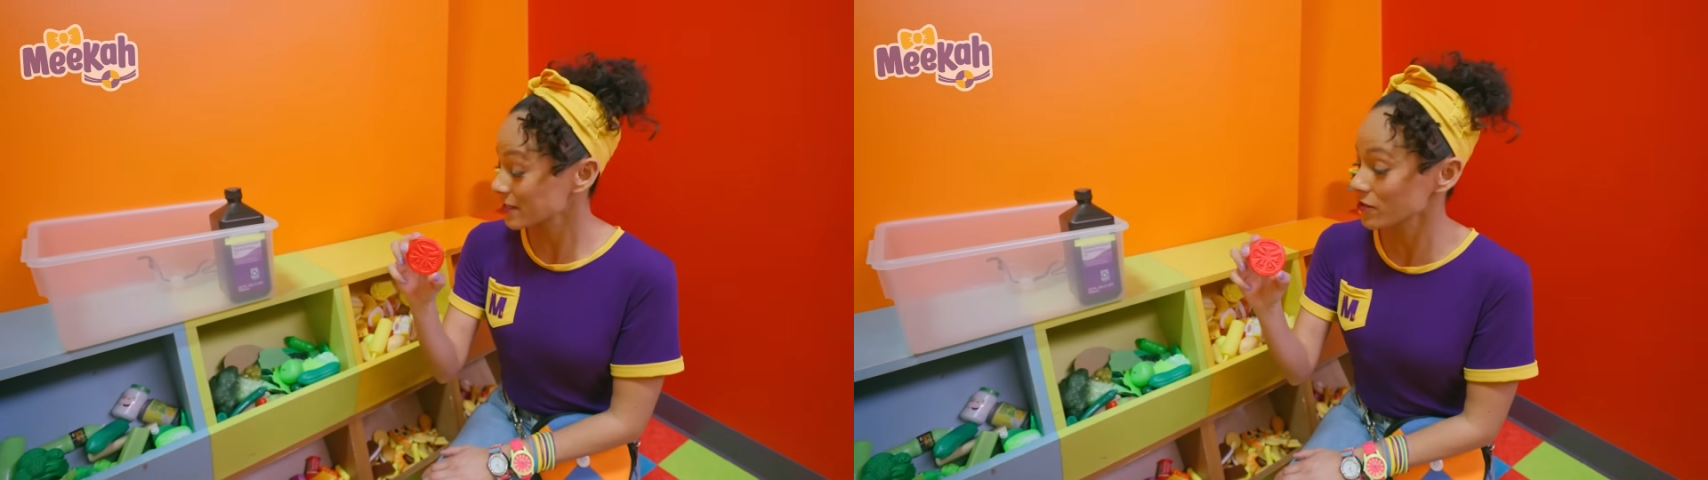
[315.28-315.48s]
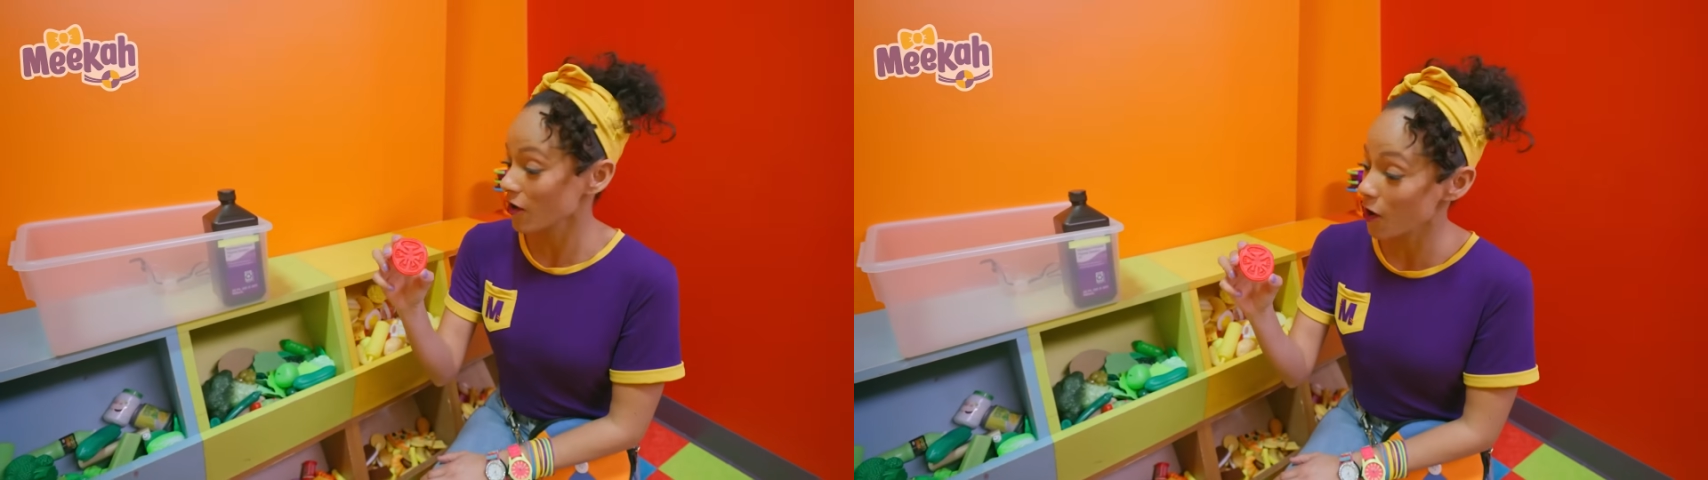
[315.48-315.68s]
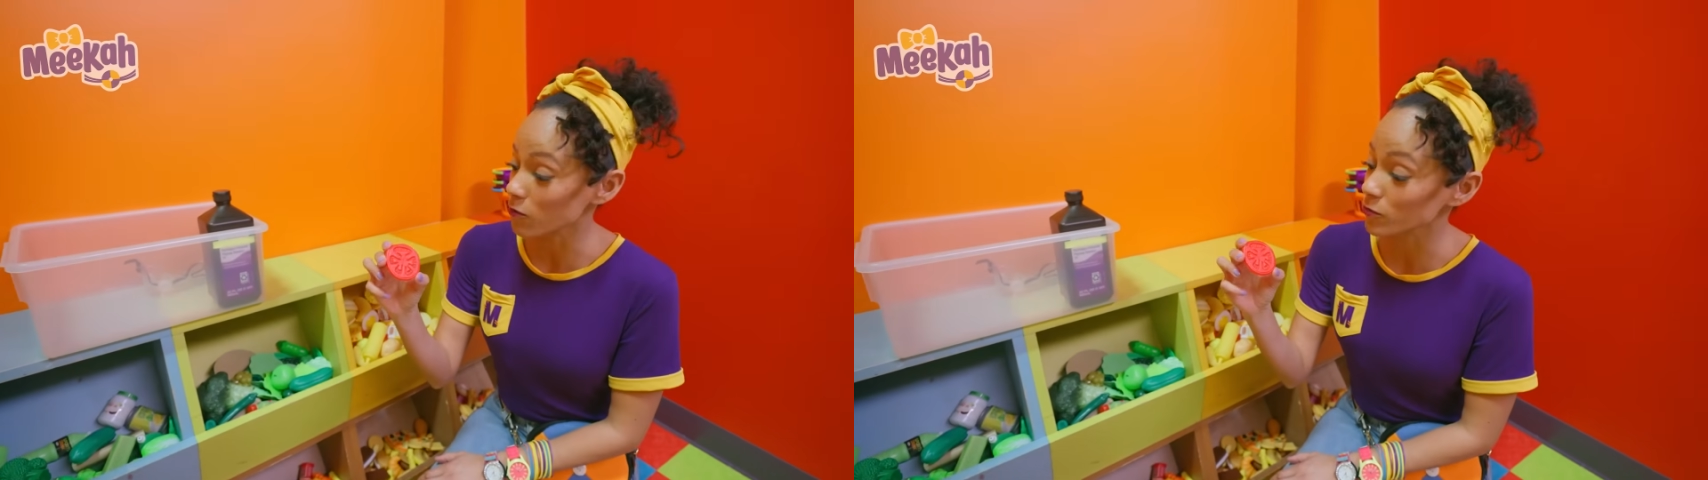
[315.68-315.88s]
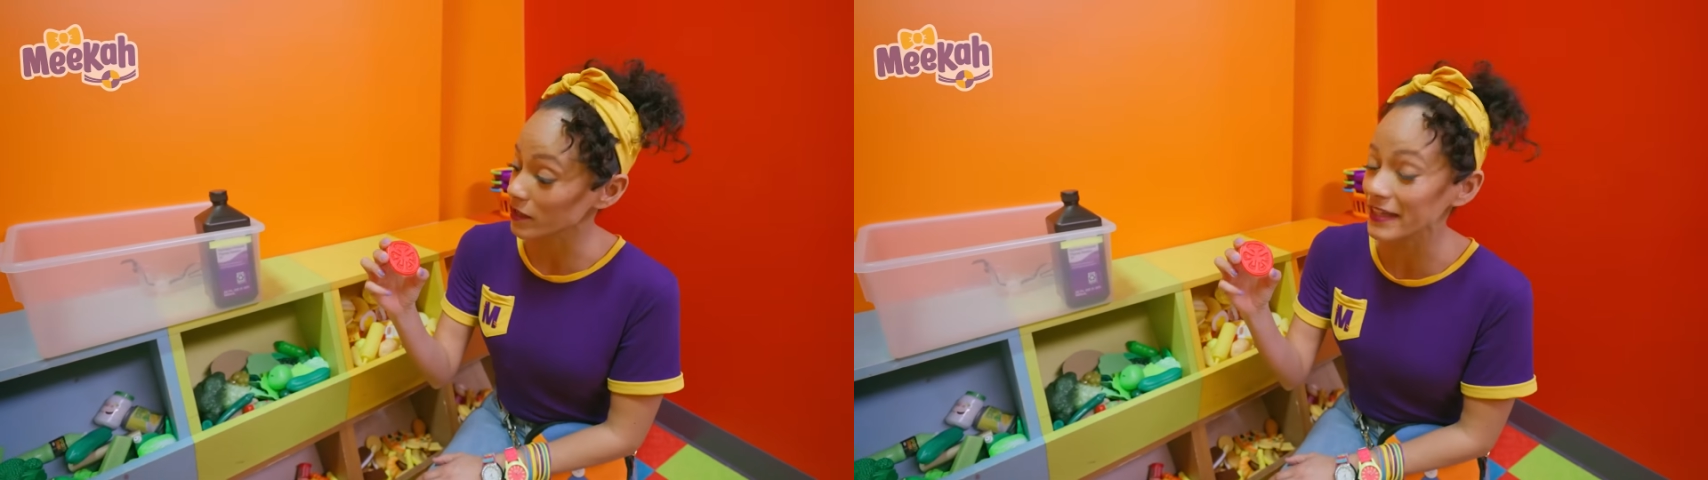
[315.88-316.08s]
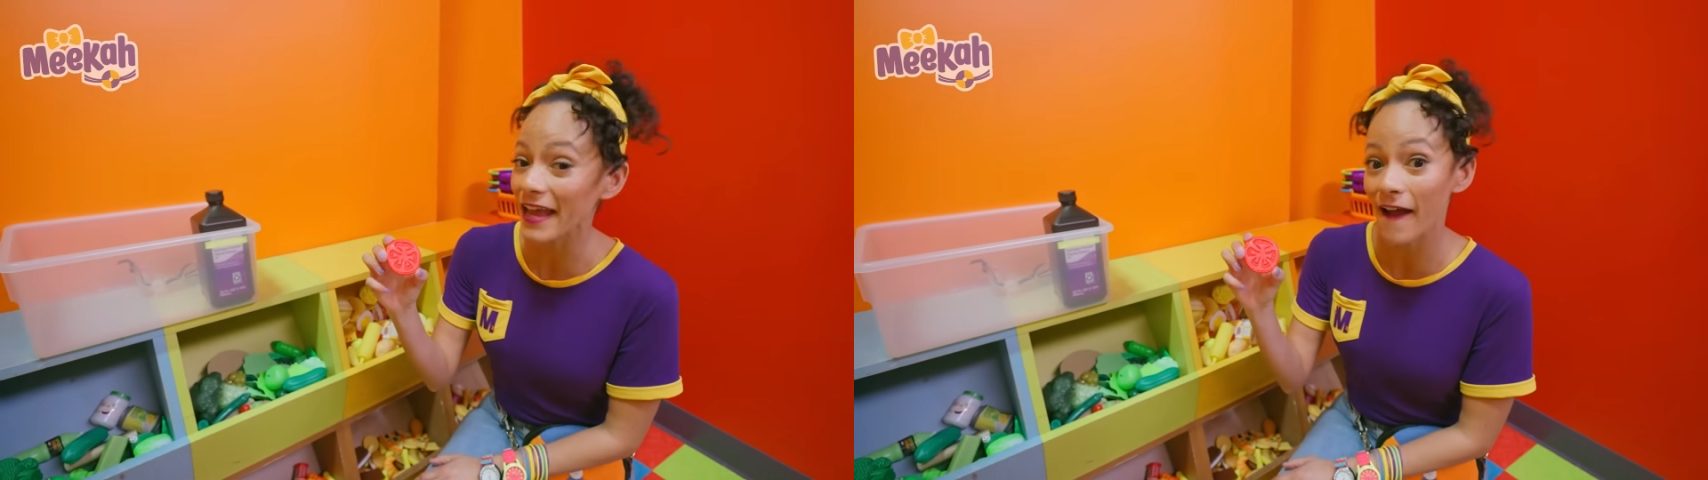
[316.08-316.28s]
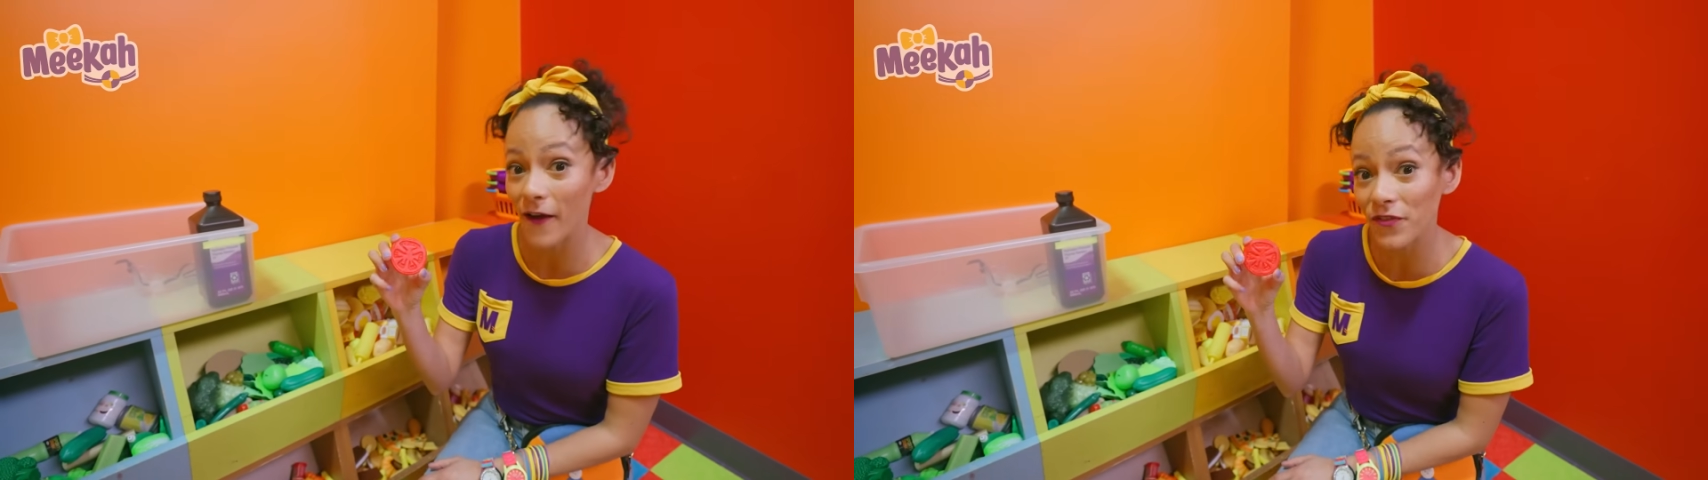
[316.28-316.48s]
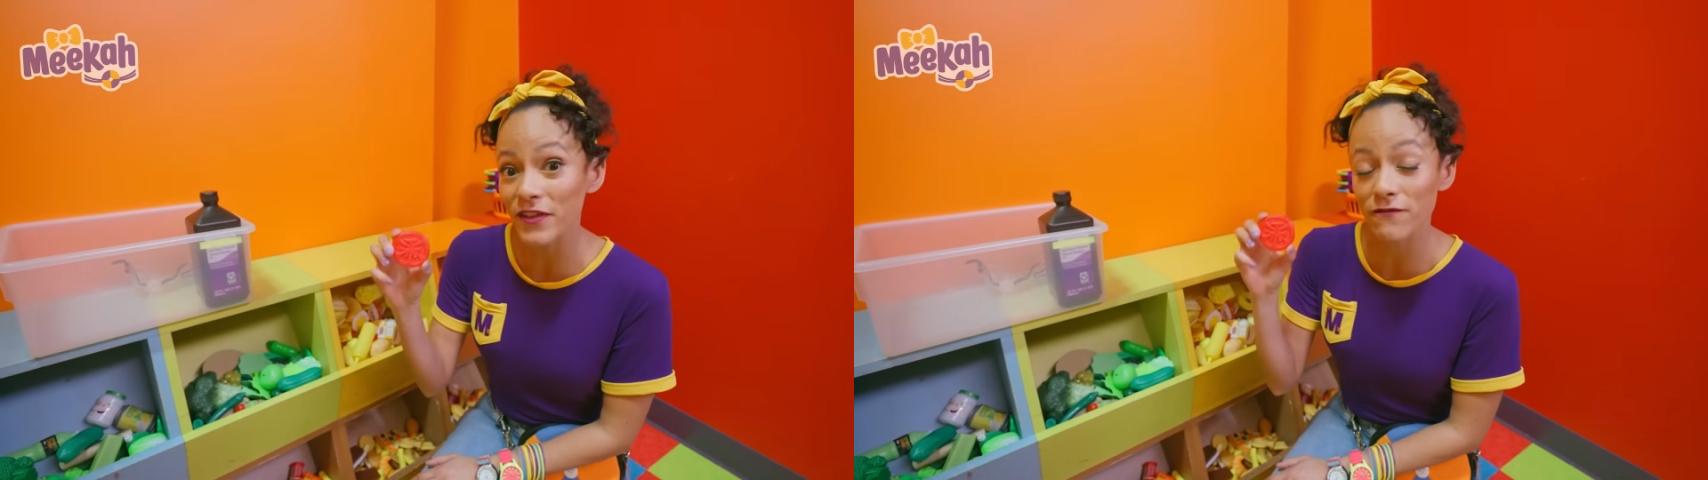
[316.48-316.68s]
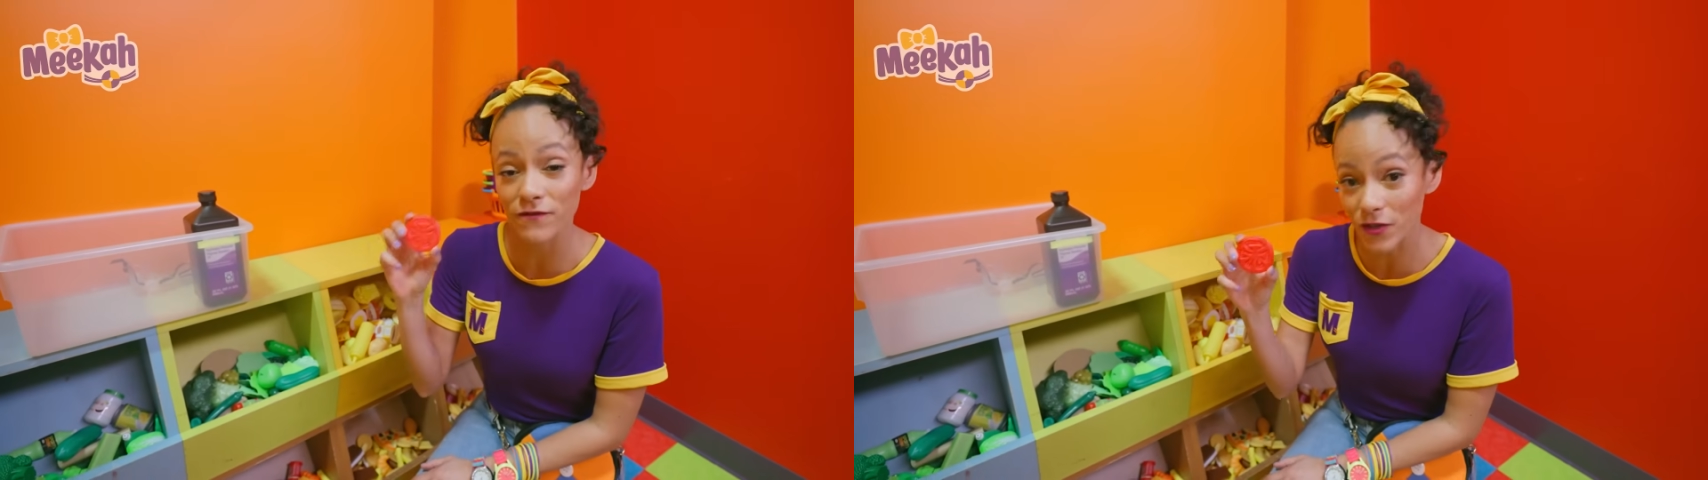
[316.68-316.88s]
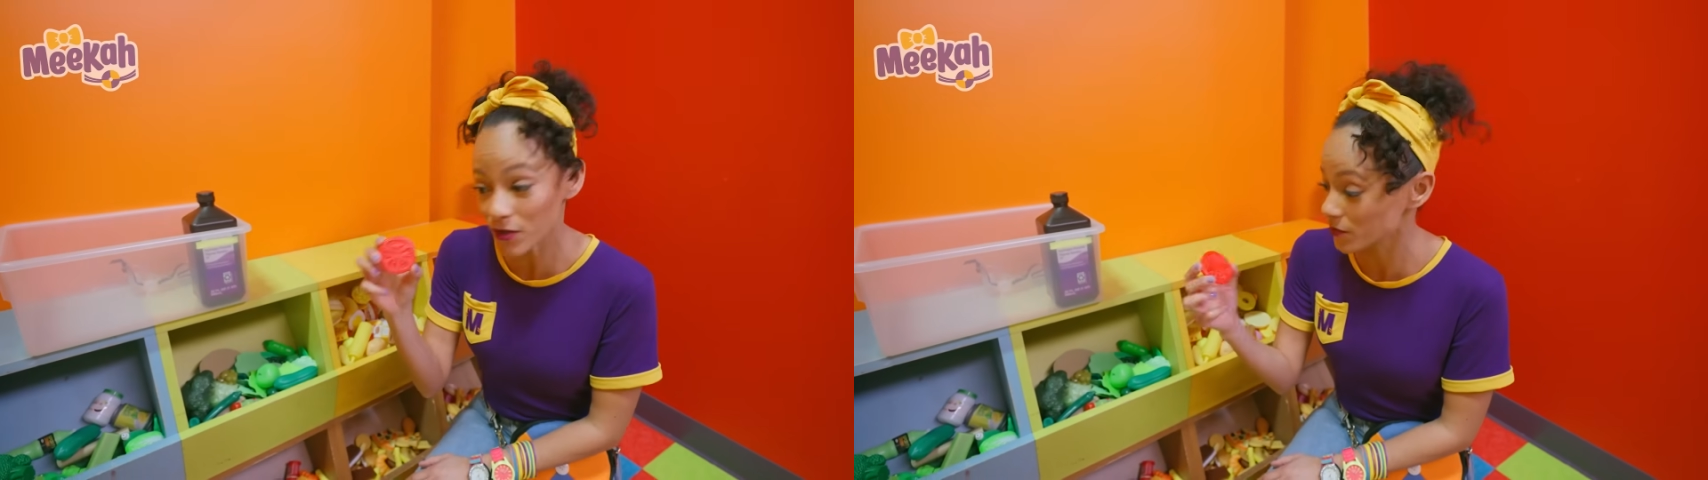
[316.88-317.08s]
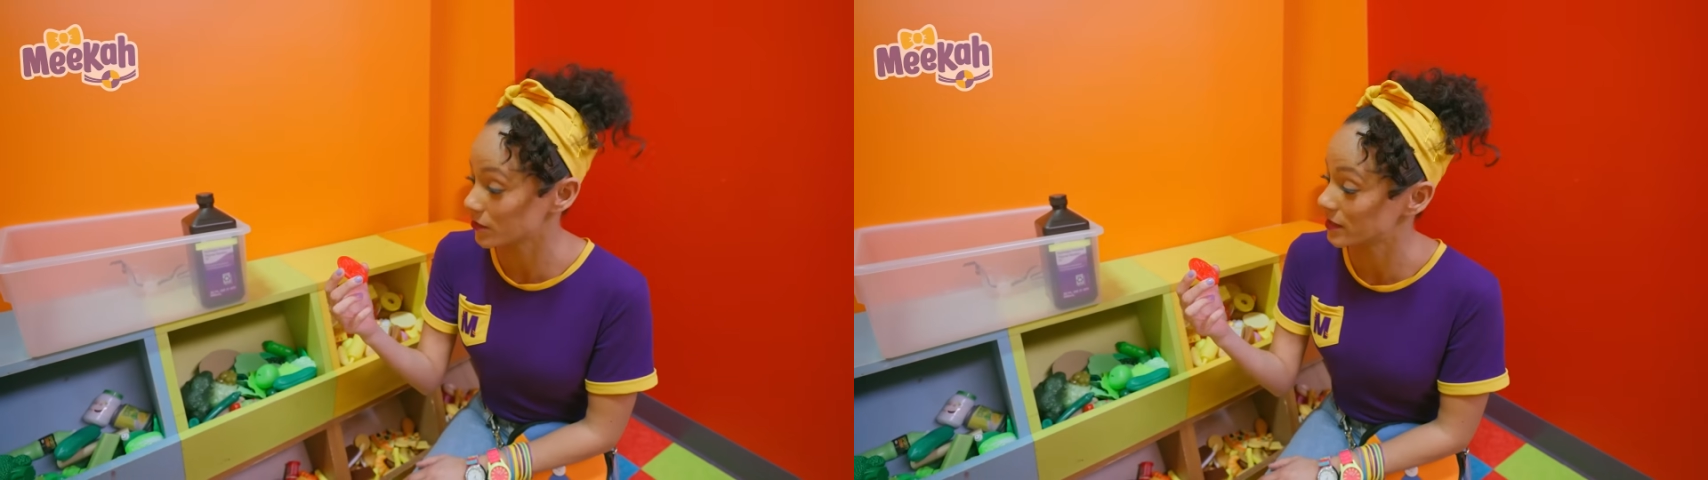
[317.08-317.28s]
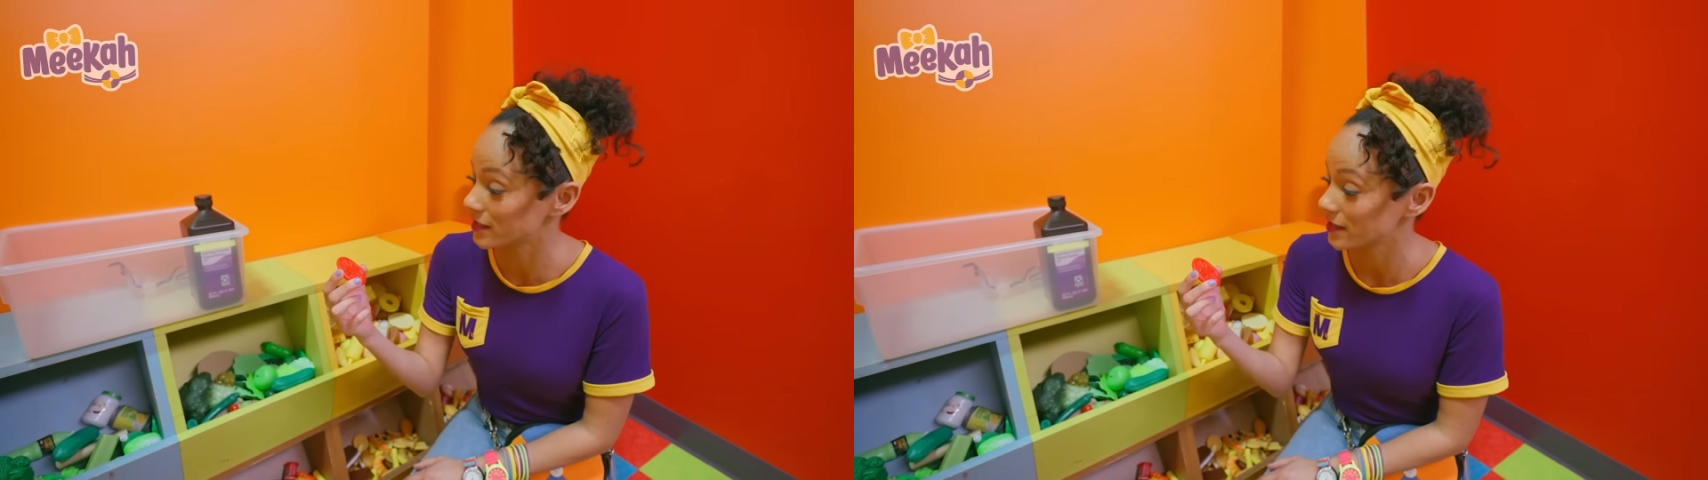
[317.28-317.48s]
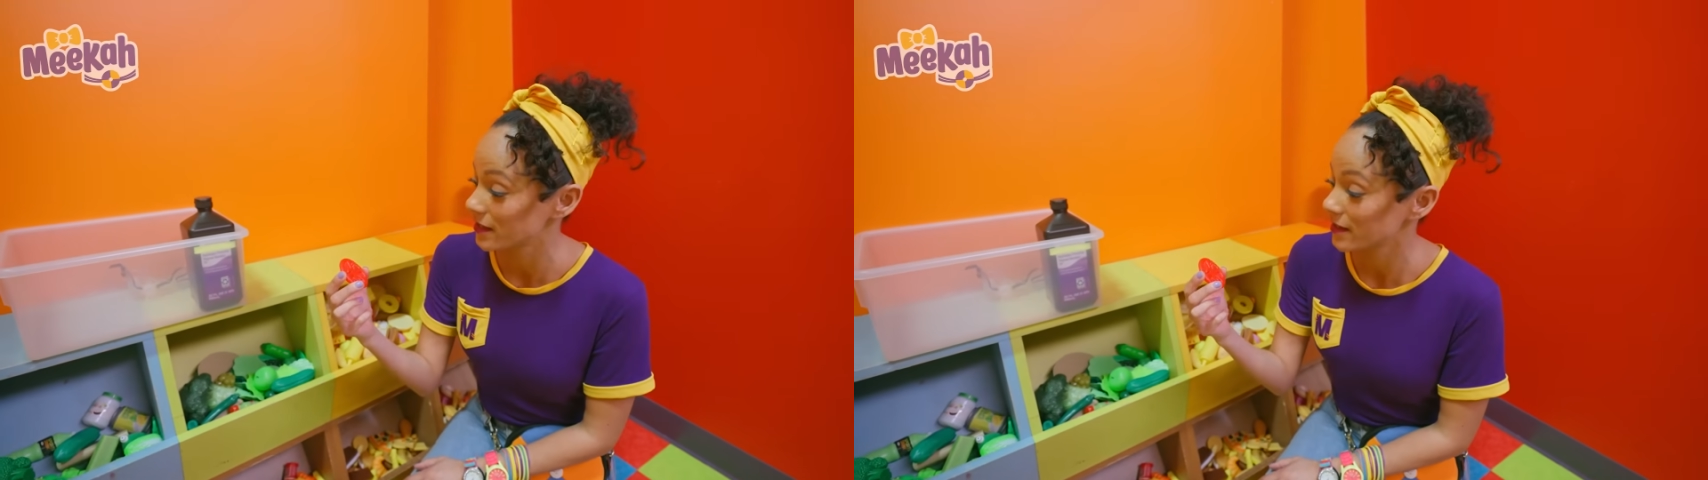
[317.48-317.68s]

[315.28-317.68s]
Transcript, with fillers: These are all really healthy foods.